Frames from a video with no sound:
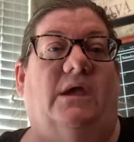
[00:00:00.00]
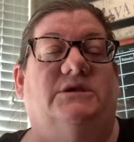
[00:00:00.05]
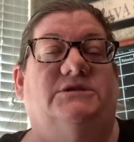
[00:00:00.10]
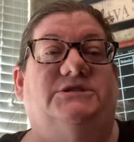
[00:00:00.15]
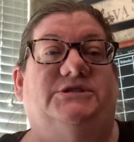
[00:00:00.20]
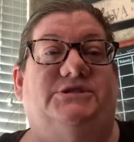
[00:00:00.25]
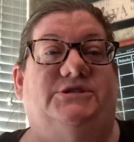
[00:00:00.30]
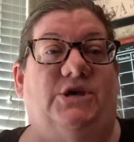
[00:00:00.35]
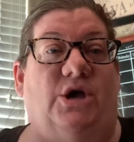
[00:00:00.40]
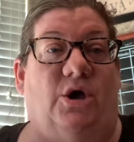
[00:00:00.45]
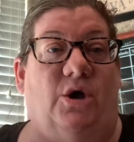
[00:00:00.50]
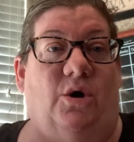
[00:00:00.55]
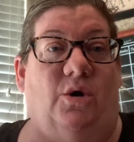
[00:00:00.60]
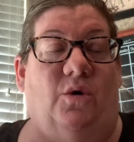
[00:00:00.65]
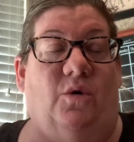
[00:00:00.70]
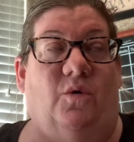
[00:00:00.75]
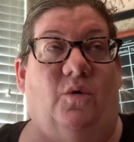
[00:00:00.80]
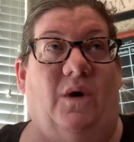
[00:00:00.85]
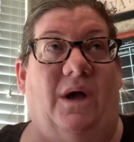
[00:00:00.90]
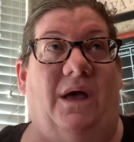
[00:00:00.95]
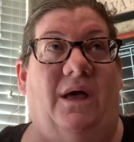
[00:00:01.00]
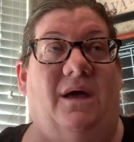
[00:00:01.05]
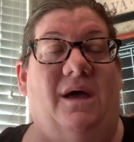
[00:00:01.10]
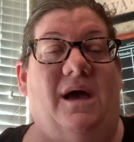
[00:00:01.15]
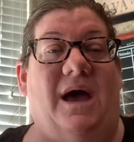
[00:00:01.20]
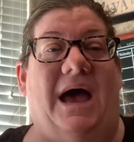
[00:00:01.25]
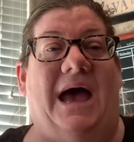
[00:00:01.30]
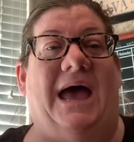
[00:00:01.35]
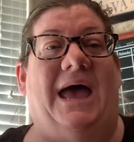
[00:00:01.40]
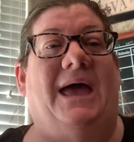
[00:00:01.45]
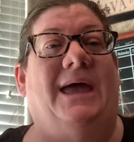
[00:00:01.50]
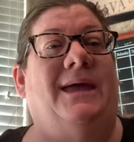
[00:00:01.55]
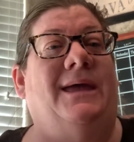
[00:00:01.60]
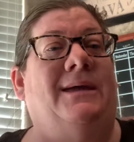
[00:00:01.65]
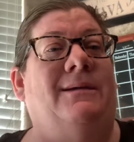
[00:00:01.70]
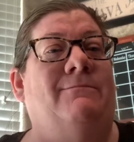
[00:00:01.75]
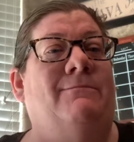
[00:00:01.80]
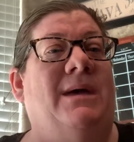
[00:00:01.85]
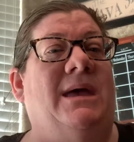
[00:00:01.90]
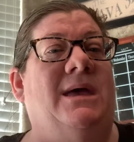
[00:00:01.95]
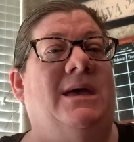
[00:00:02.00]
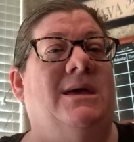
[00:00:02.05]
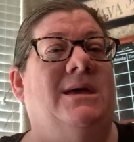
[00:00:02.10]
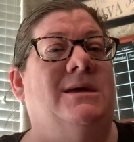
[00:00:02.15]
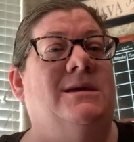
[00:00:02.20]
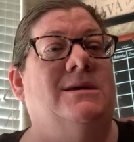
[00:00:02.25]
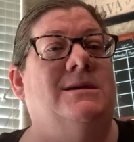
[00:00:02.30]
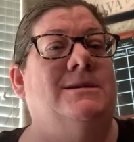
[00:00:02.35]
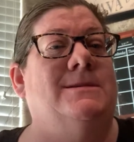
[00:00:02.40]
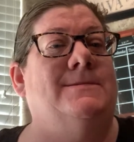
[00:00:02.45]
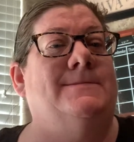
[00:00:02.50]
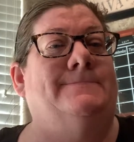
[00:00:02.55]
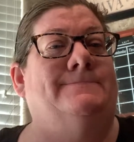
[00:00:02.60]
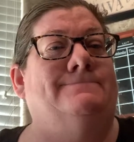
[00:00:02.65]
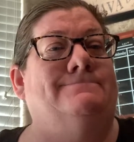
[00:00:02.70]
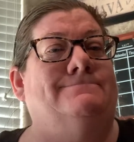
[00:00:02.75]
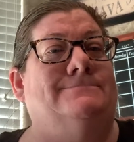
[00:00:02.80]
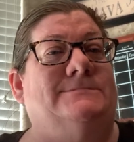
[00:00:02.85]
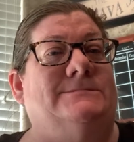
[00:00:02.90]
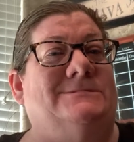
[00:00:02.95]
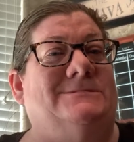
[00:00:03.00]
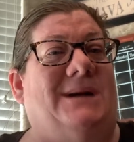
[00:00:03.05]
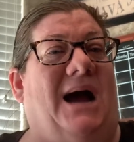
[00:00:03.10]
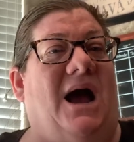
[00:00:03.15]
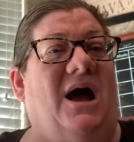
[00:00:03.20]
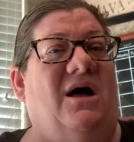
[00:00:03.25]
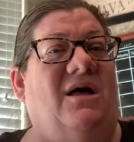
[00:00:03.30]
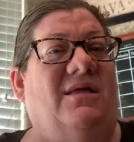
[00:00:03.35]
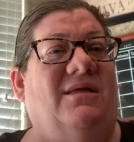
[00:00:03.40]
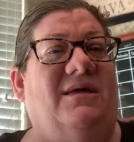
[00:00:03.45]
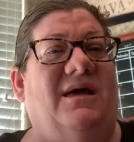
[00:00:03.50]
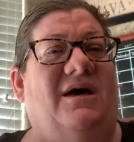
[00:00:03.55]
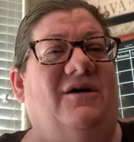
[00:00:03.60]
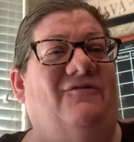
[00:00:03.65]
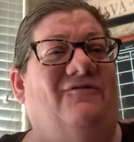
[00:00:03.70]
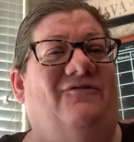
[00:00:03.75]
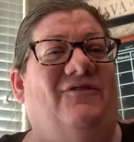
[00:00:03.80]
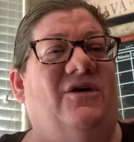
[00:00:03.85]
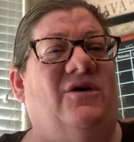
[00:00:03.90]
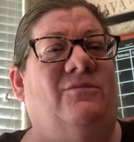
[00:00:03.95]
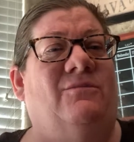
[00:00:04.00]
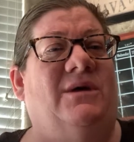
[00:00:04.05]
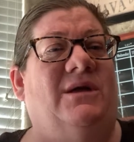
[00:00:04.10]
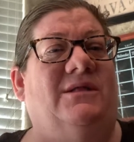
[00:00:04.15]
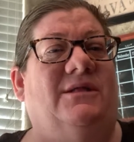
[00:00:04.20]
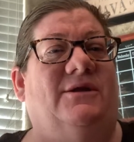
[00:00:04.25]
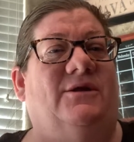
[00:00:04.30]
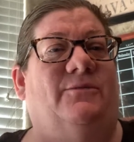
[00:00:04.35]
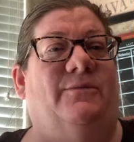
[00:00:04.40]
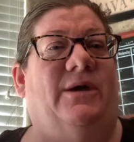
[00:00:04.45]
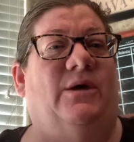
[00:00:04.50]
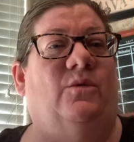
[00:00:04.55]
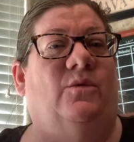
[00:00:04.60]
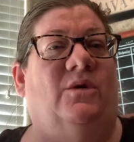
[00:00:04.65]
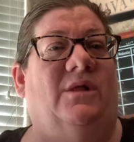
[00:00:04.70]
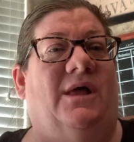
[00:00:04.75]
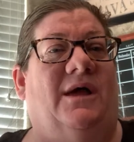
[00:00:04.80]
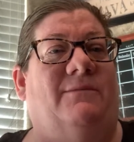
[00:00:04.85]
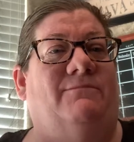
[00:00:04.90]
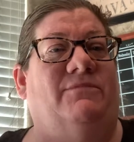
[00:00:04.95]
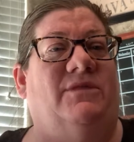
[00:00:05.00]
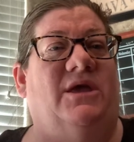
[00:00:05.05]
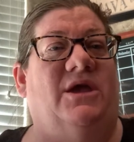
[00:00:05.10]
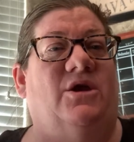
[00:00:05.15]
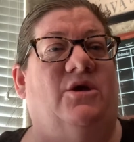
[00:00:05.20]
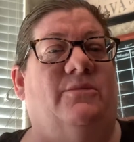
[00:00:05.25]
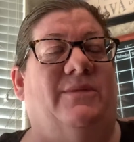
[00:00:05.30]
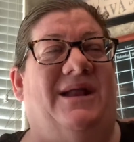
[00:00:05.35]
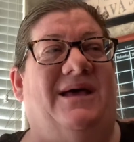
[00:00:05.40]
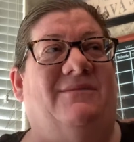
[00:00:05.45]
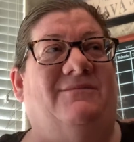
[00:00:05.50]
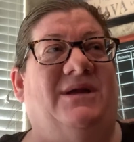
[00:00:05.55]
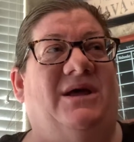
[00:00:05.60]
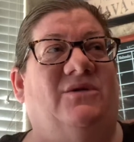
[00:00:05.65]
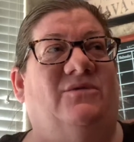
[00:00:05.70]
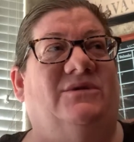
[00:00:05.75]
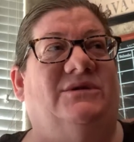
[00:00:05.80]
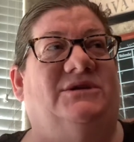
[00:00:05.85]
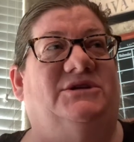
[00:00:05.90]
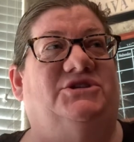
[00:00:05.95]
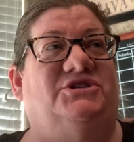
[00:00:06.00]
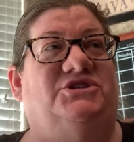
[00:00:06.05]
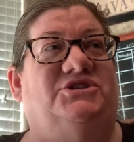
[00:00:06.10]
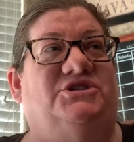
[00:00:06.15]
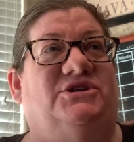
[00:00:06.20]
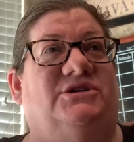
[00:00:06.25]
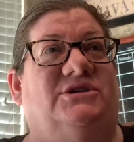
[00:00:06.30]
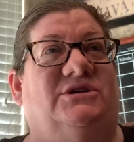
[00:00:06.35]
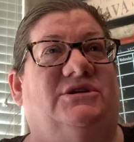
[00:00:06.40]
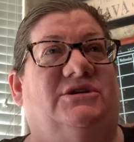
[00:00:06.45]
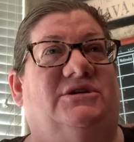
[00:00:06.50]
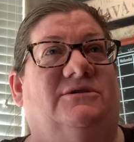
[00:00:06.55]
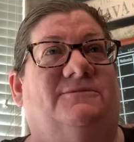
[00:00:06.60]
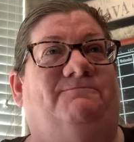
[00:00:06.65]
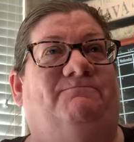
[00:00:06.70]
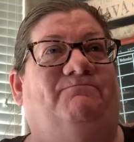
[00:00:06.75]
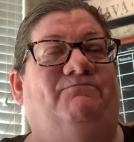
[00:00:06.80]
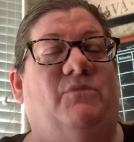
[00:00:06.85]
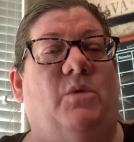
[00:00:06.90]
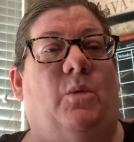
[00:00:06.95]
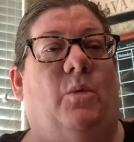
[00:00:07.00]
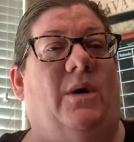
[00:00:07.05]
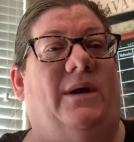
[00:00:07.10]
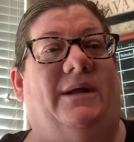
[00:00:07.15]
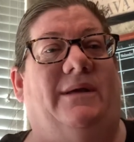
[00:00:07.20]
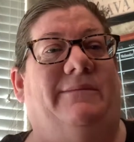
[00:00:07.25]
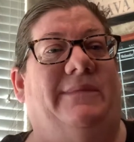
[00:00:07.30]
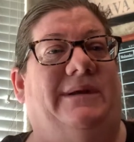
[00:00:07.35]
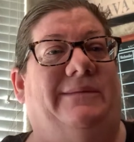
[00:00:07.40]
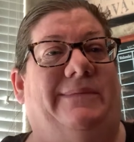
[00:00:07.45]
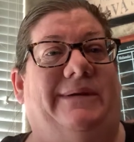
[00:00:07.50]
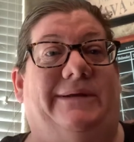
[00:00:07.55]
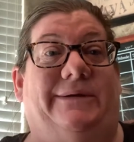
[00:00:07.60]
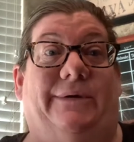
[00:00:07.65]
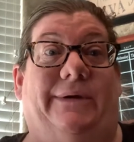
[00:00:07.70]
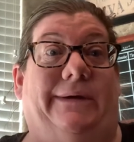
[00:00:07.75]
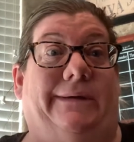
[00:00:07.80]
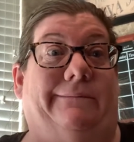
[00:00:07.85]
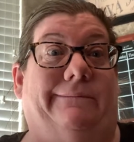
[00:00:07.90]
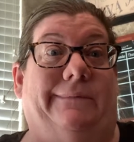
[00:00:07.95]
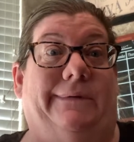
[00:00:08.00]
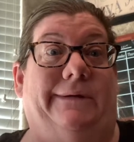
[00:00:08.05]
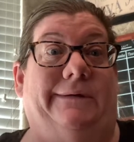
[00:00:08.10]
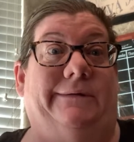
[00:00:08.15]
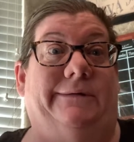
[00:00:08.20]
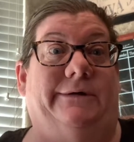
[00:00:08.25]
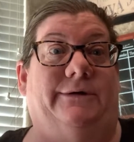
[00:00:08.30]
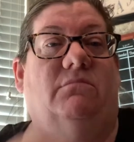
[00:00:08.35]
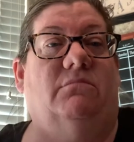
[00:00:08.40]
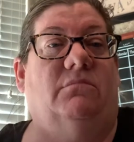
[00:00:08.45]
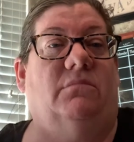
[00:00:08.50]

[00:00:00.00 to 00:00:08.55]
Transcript: so I'm, I'll, I'll film a little bit while I'm there, but I'm not really sure what I'm going to be doing. I don't know.